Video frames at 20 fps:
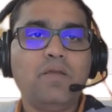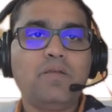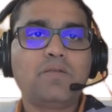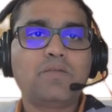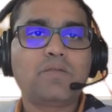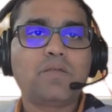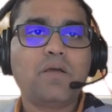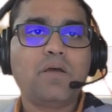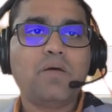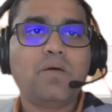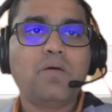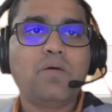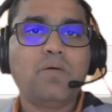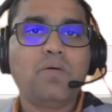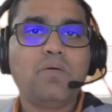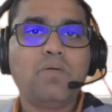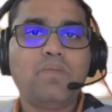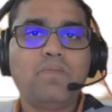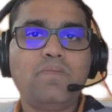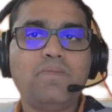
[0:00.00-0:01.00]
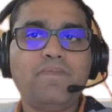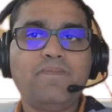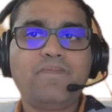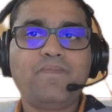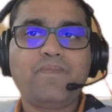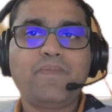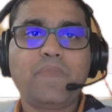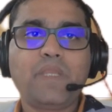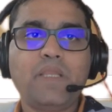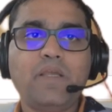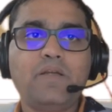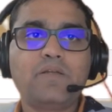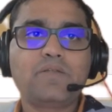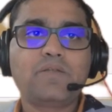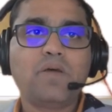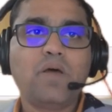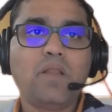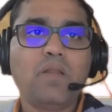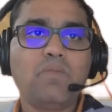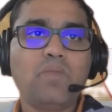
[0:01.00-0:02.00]
So
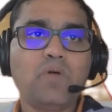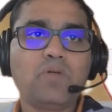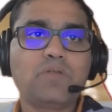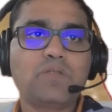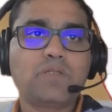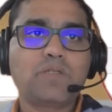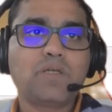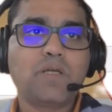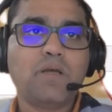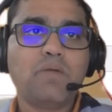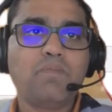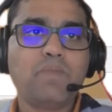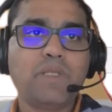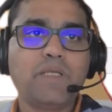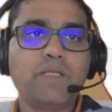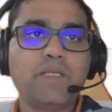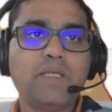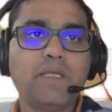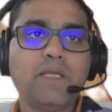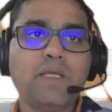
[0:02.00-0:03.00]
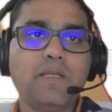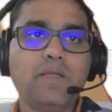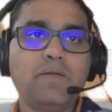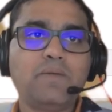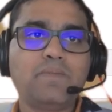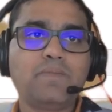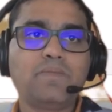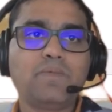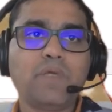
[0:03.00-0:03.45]
it's almost completed.